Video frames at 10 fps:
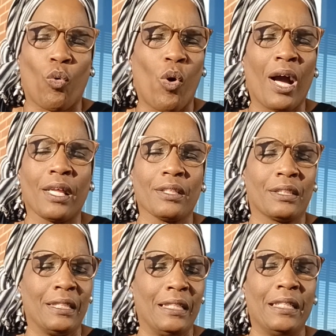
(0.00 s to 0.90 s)

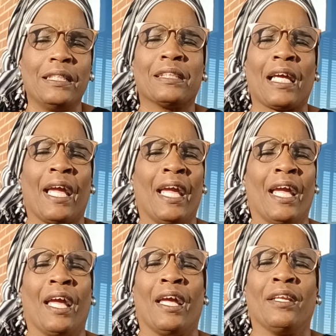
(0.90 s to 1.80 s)
qualities
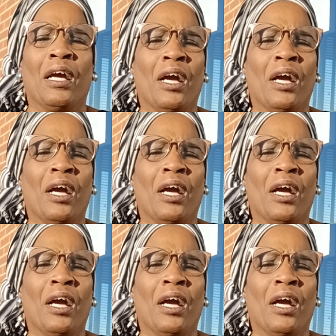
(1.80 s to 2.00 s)
and